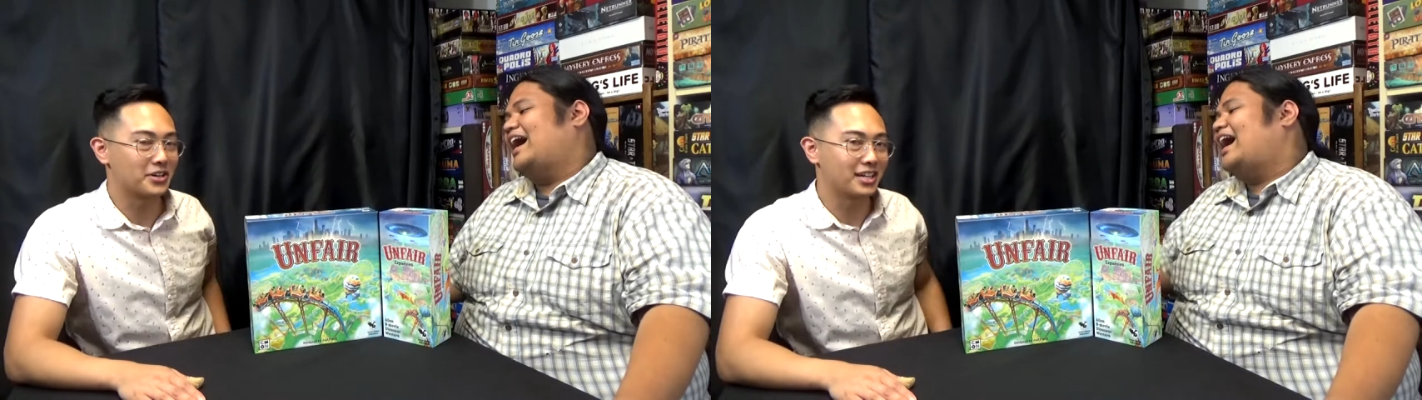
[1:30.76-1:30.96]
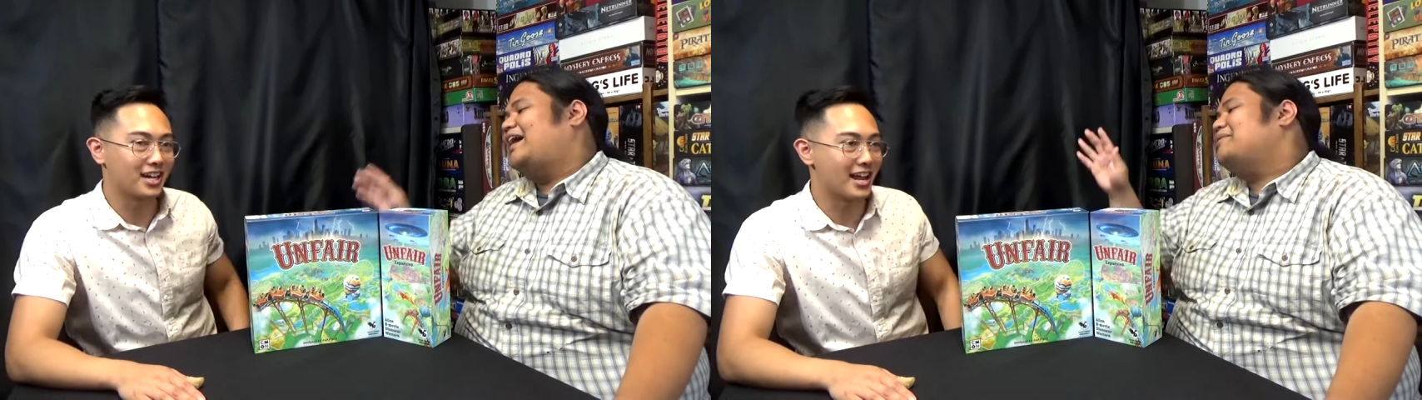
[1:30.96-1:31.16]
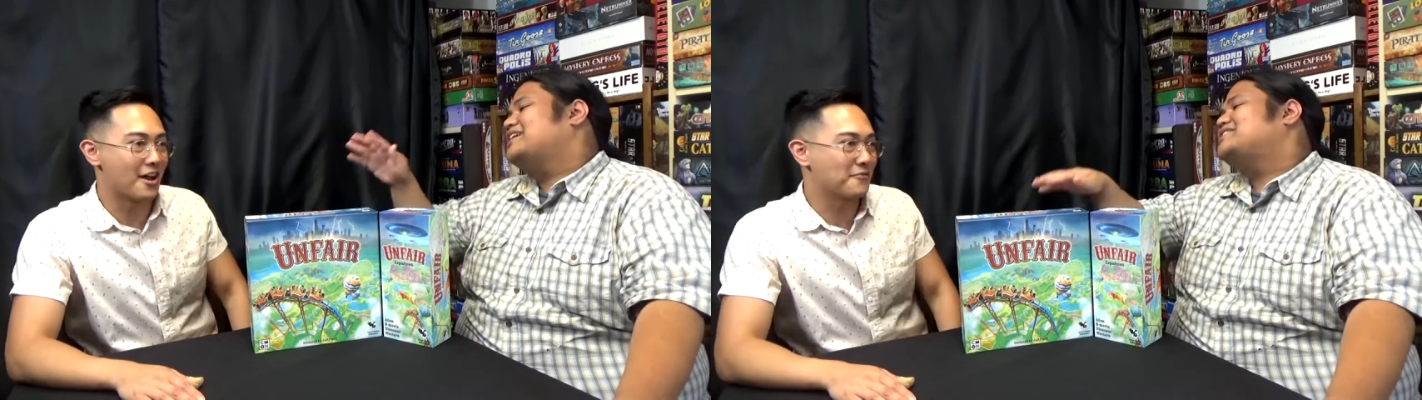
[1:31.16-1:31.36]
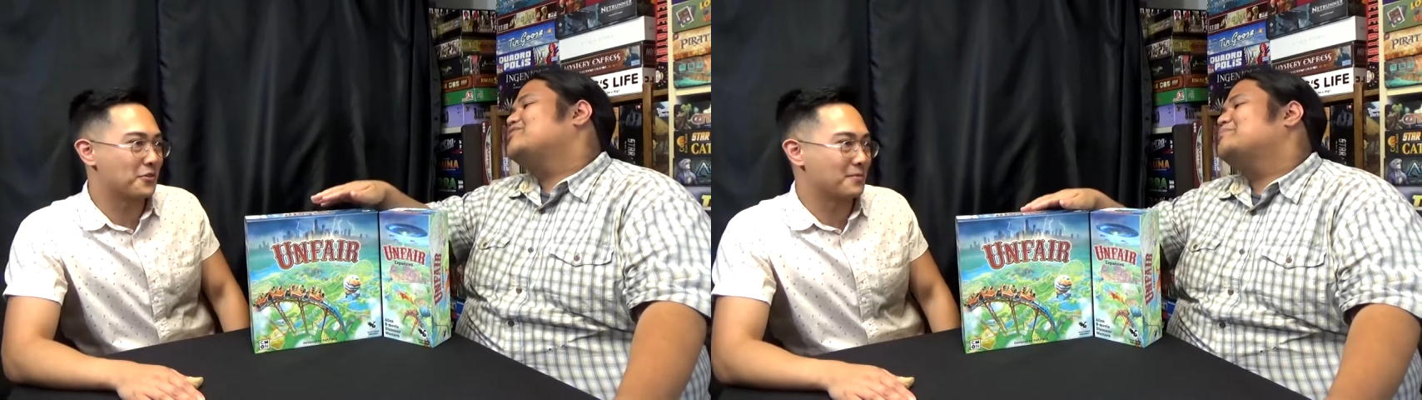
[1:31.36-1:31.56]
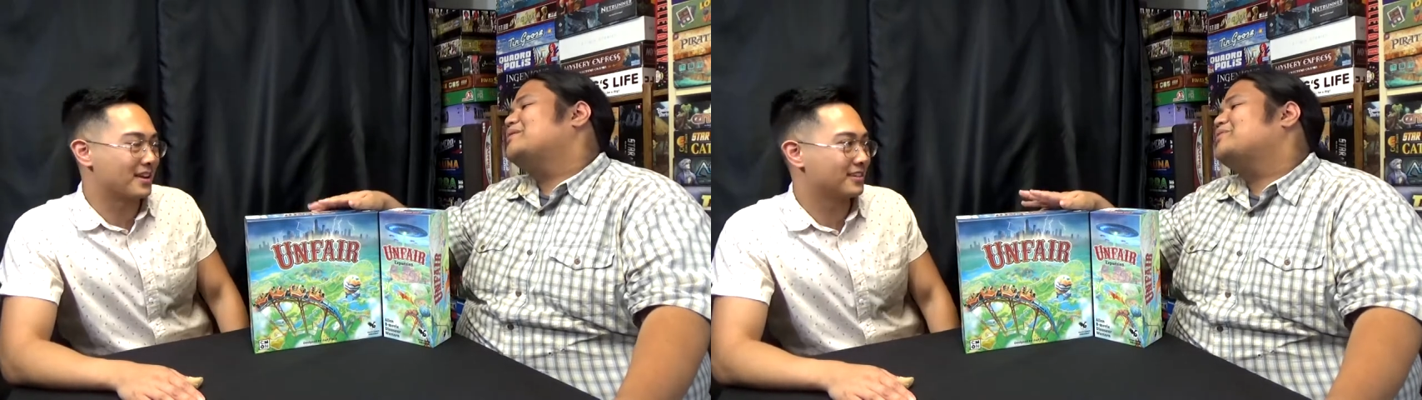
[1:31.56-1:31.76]
Speaker 1: Cut I mean, I still
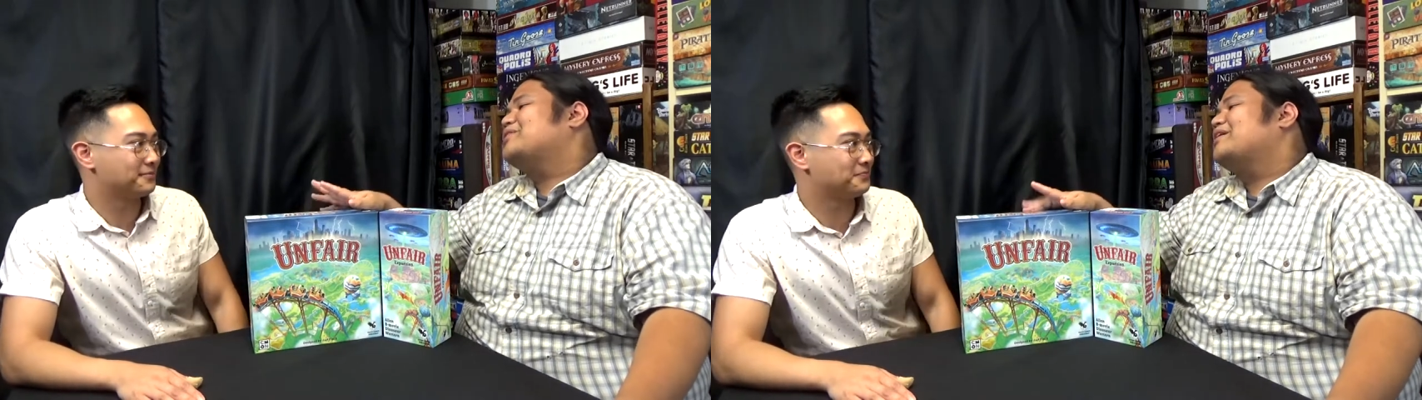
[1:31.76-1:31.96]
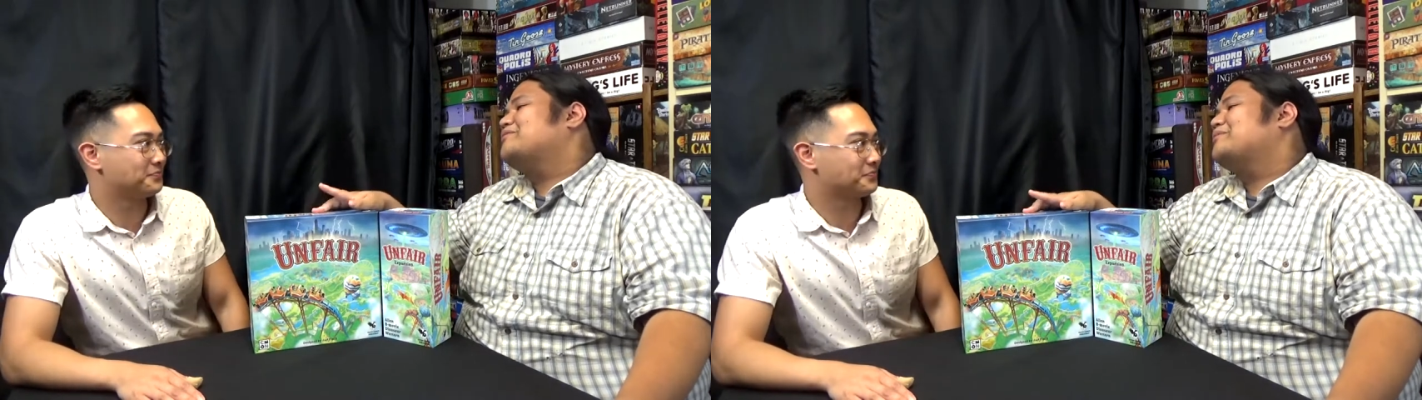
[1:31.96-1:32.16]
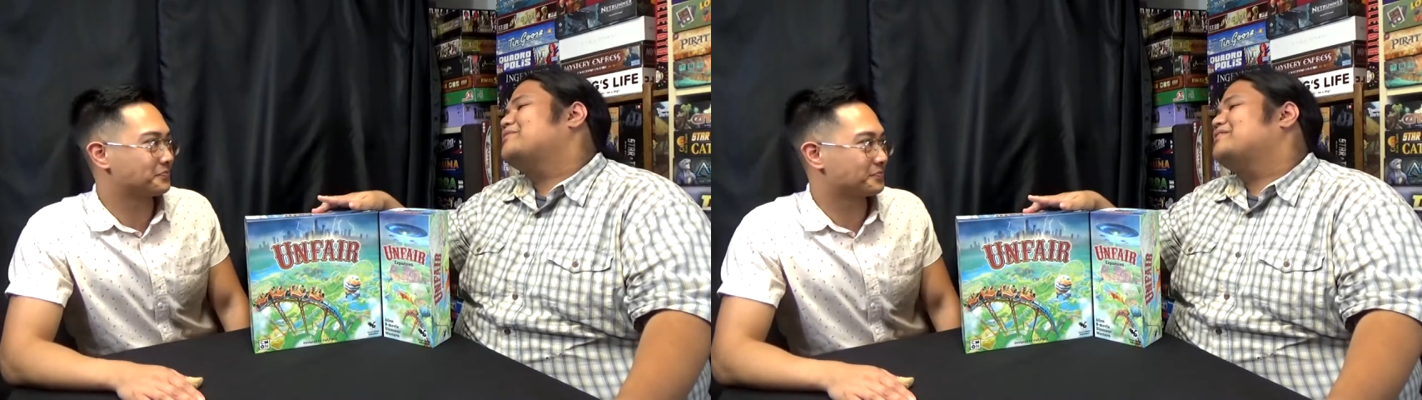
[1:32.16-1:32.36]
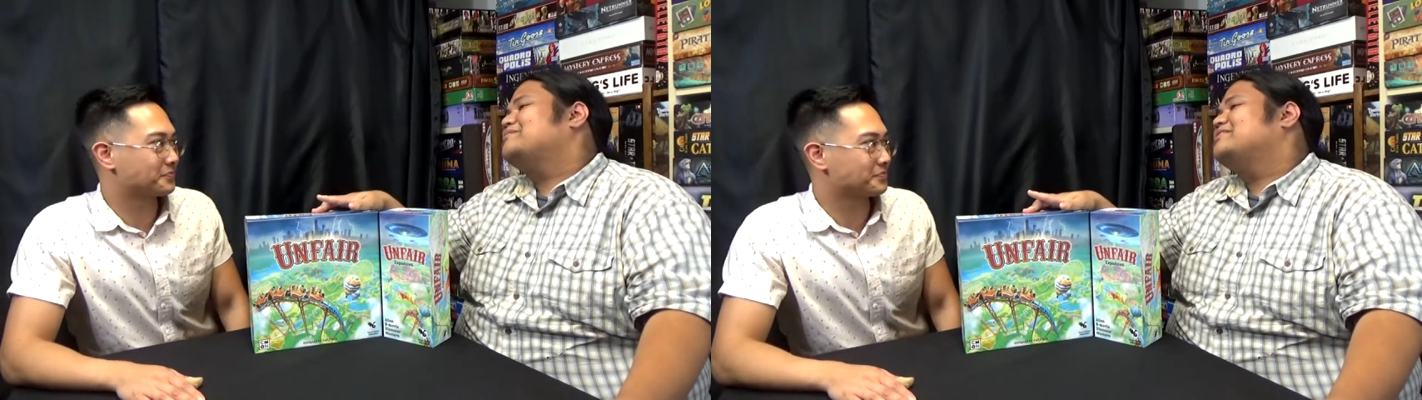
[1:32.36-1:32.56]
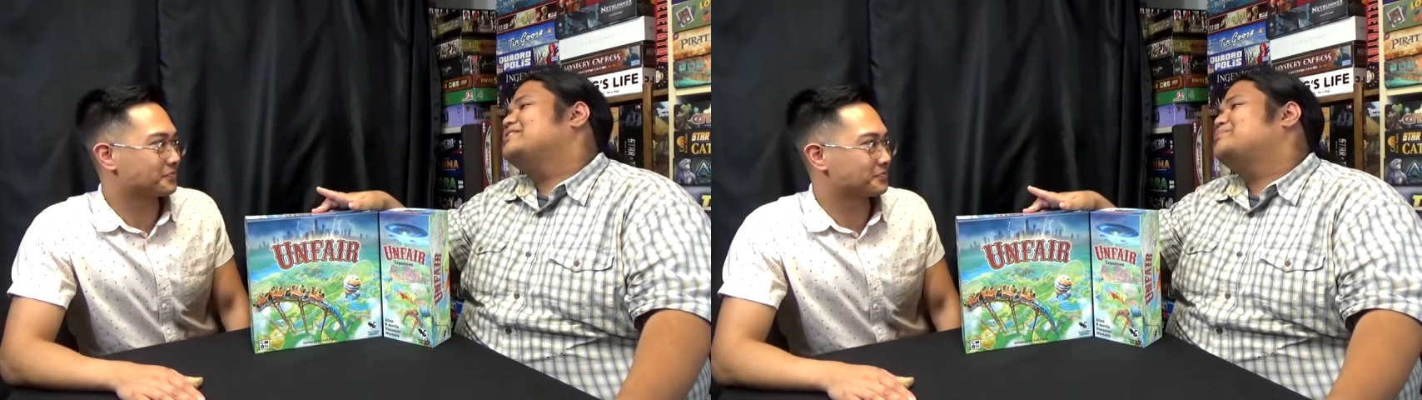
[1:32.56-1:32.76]
remember. Me. I remember
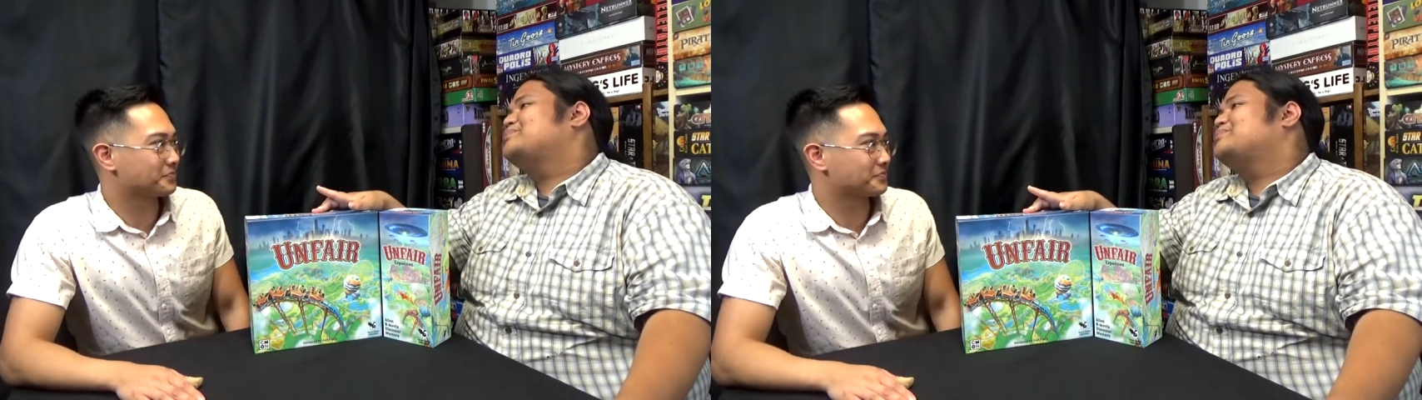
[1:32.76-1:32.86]
me